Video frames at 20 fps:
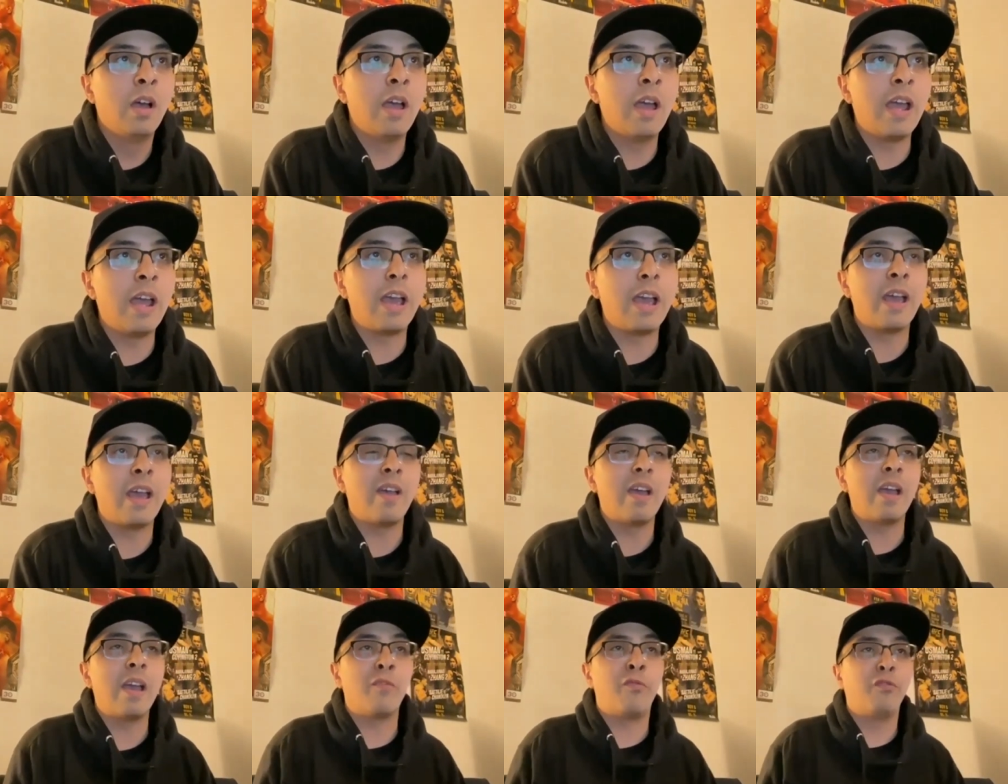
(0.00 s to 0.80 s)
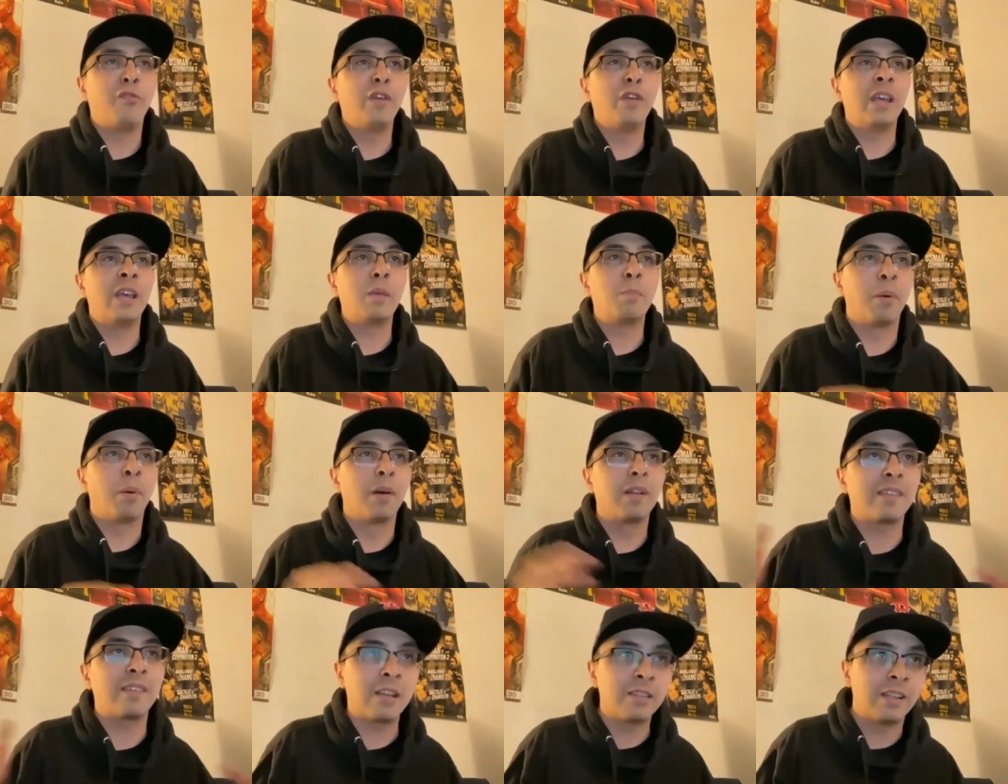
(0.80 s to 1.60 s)
If he
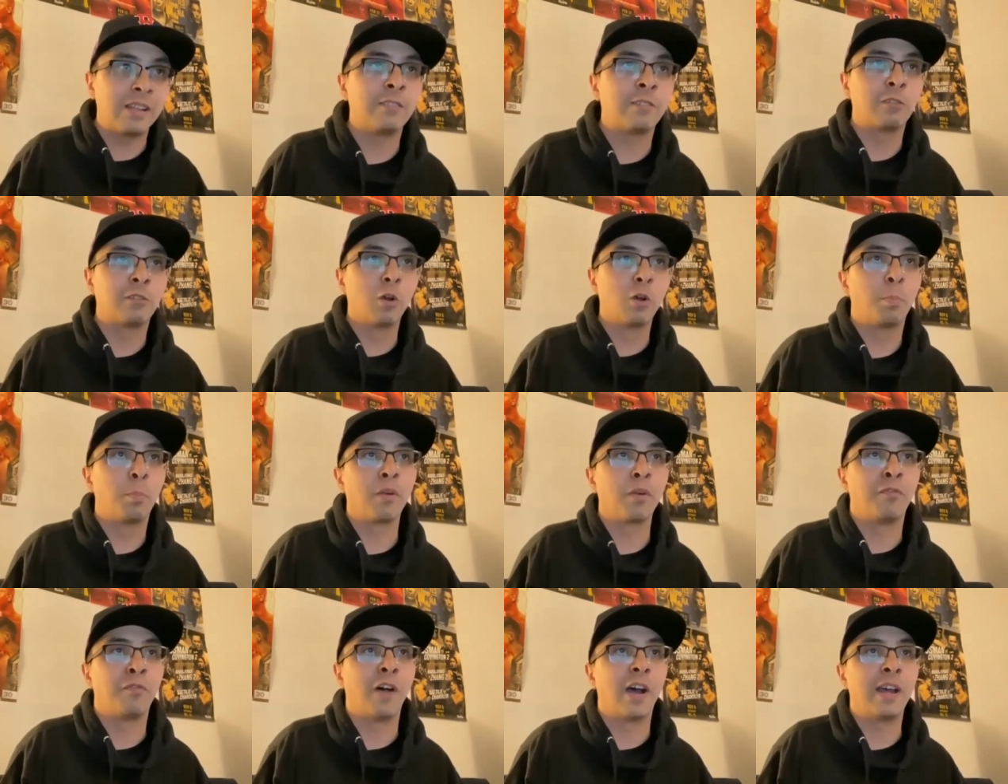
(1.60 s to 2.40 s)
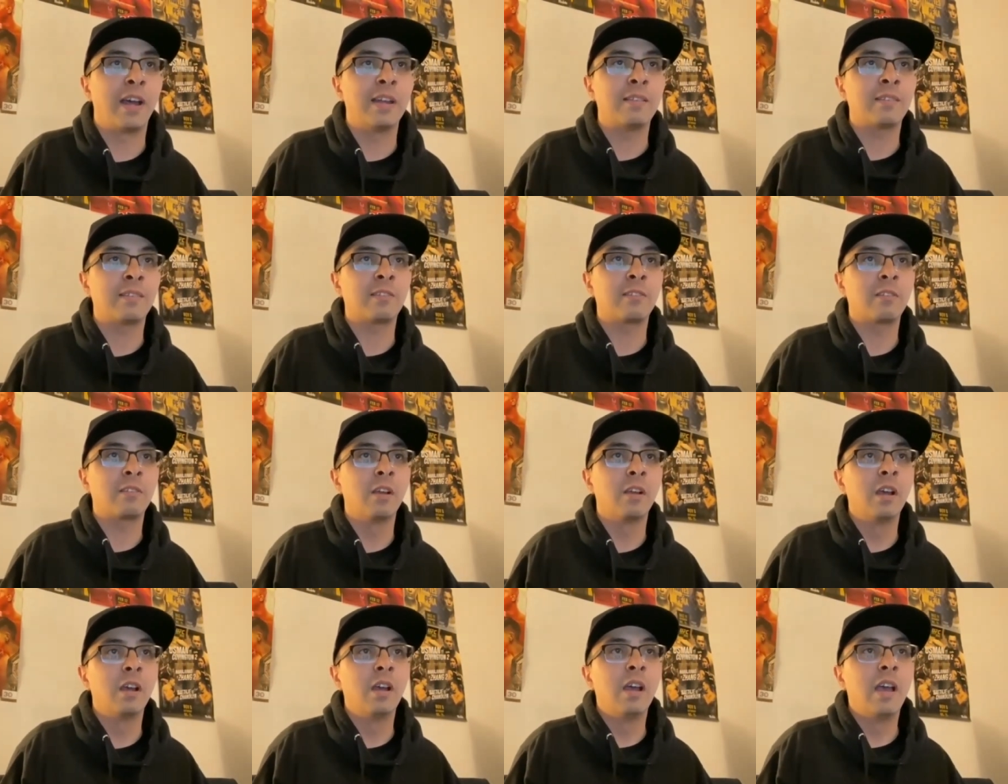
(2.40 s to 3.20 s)
puts on these super fights
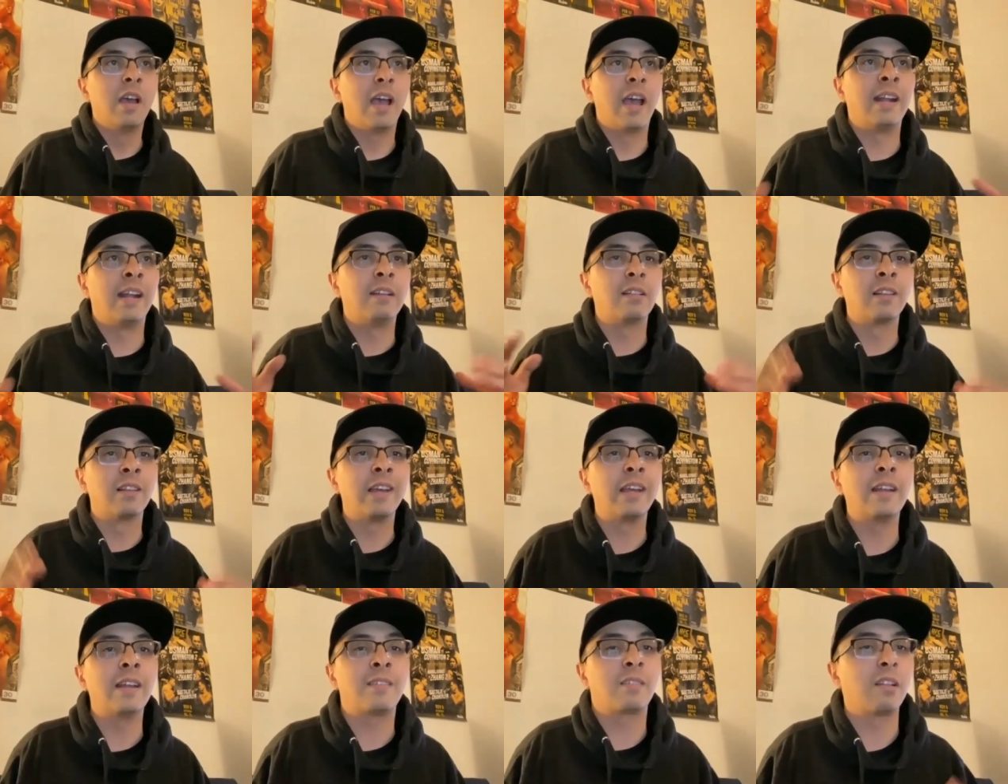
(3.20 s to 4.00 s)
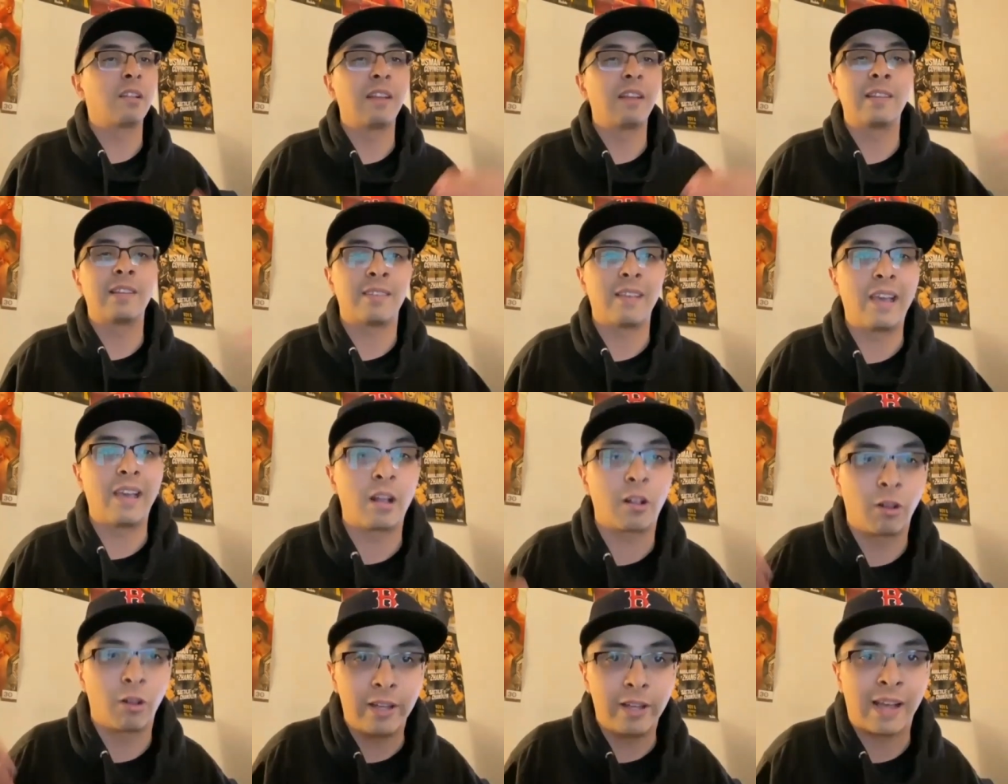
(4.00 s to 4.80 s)
and it leads to, let's say, a
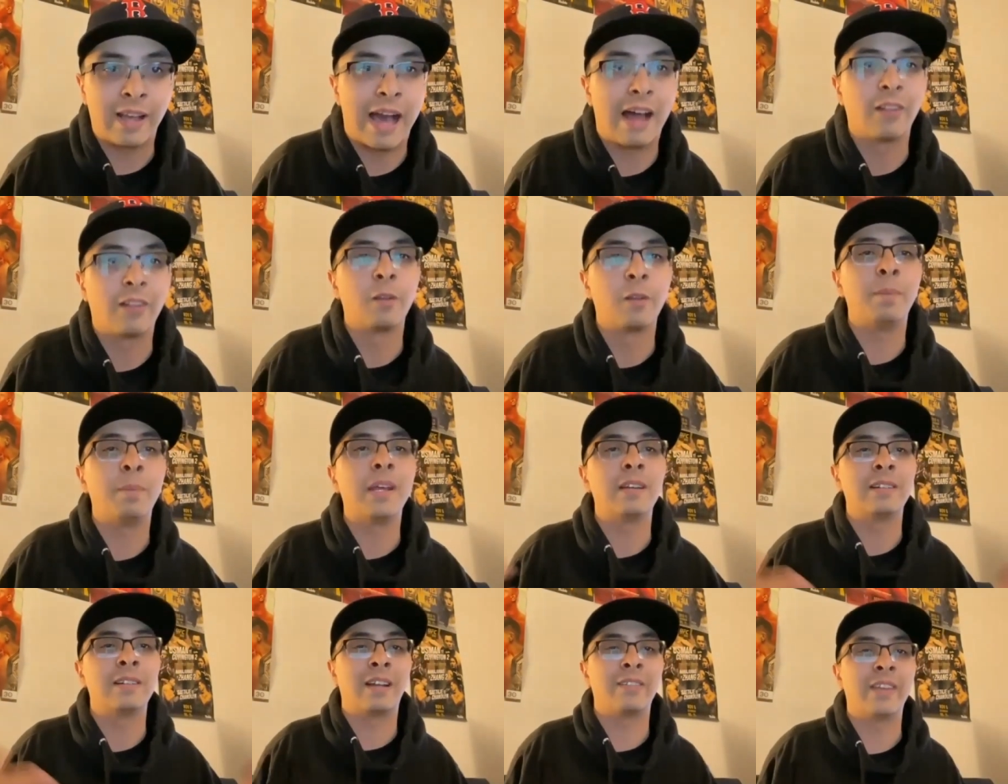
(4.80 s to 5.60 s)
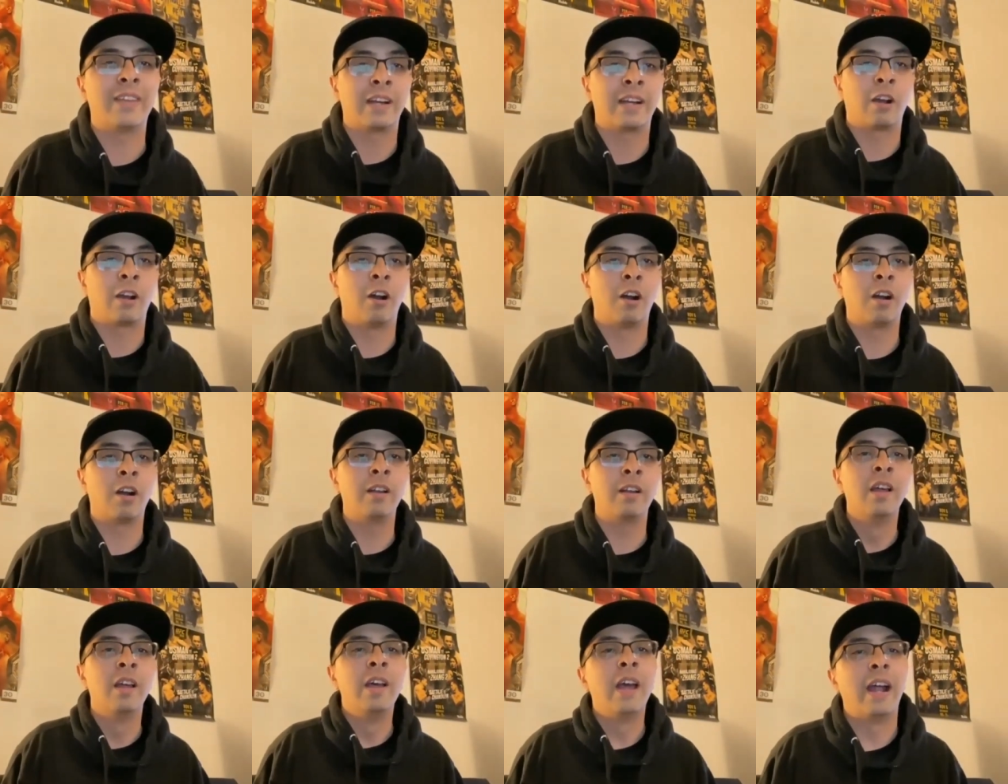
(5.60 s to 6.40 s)
Clay Collard being on that
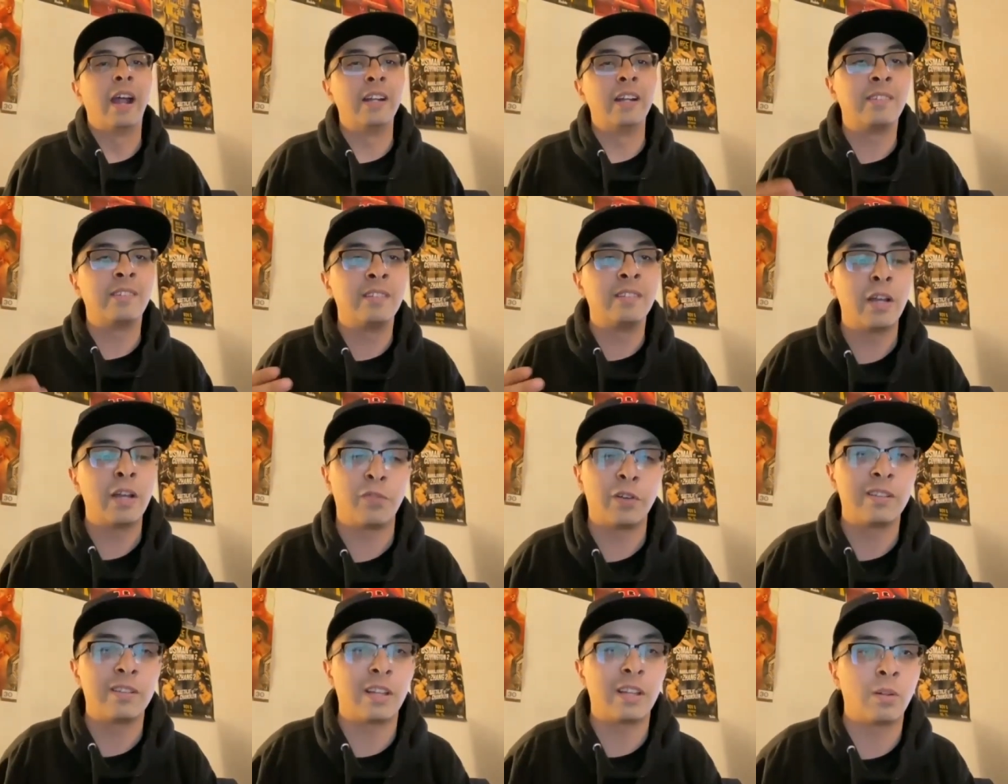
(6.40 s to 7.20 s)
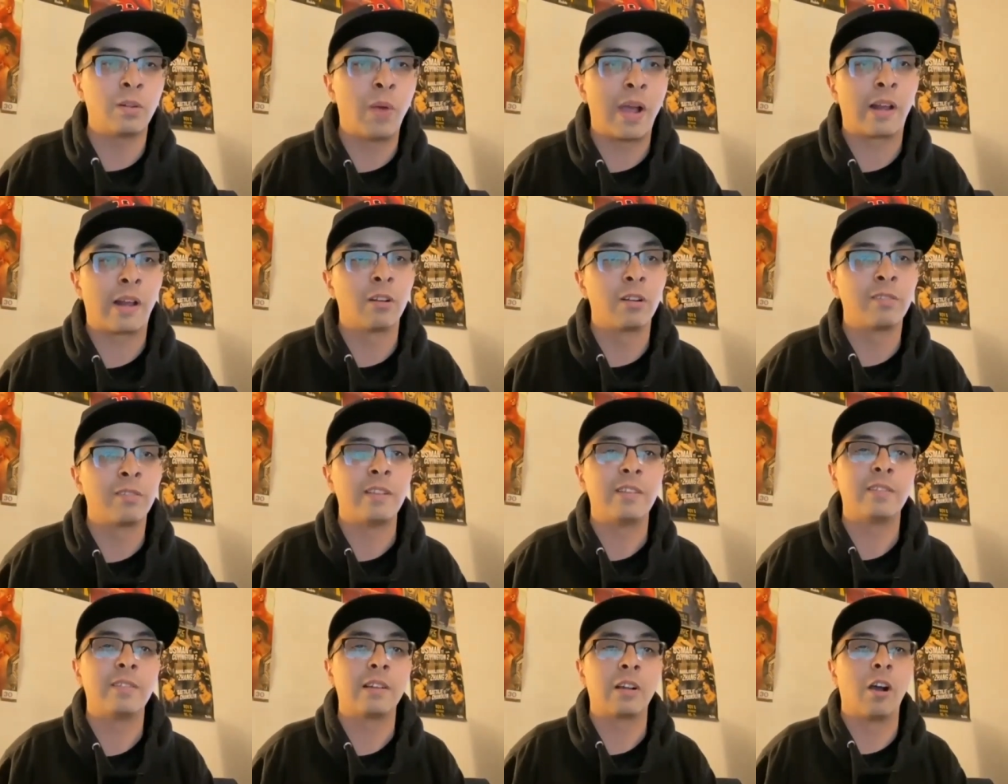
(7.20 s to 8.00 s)
card and it's different than the regular
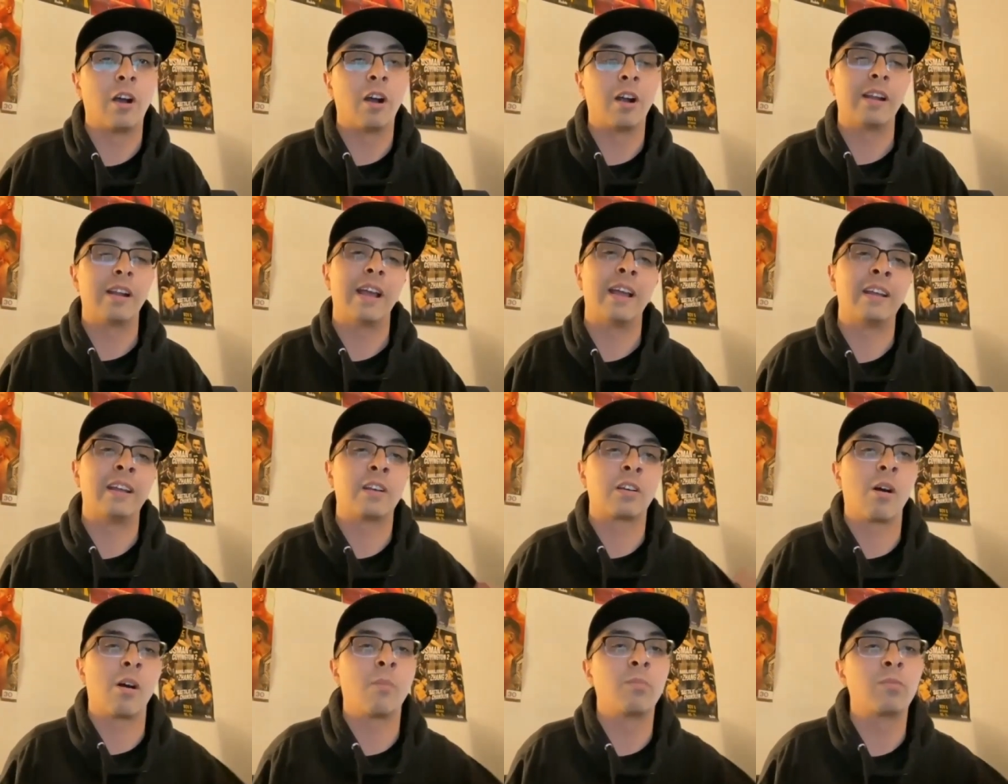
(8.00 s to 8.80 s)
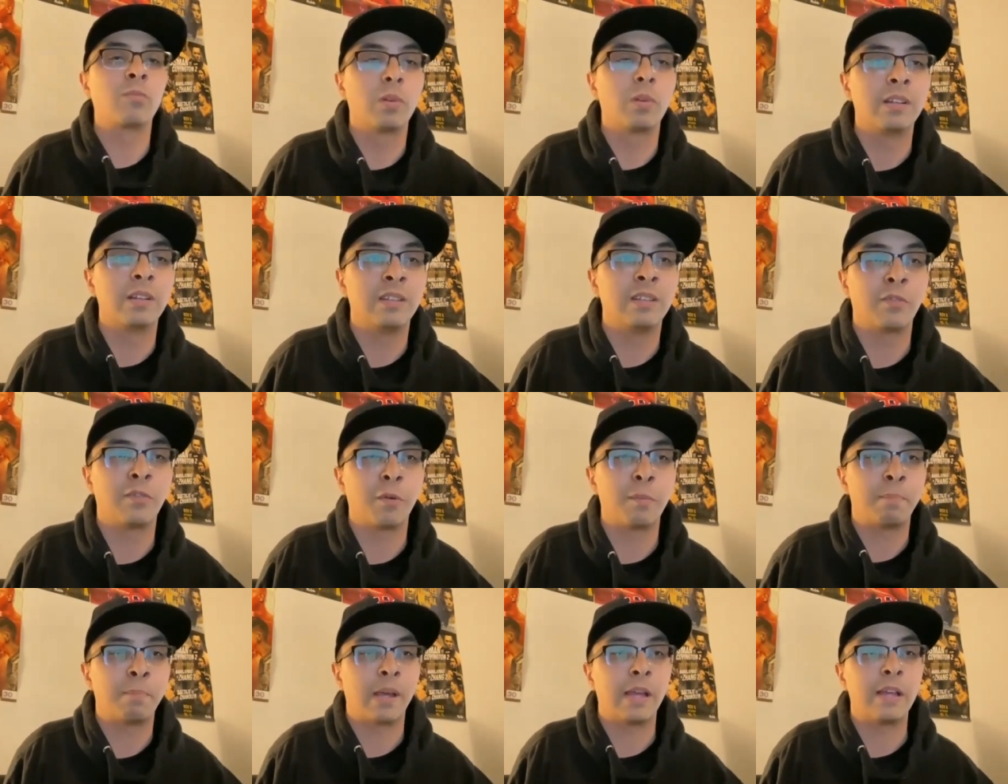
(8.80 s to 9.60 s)
season card and it comes with a
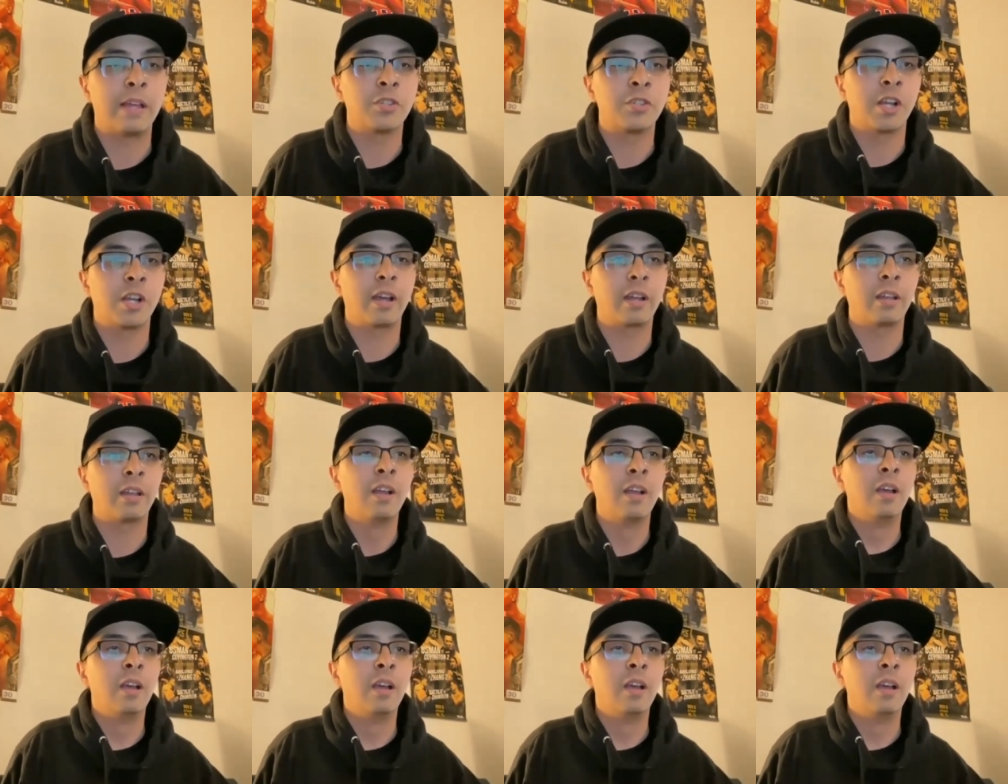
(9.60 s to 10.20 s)
different paycheck,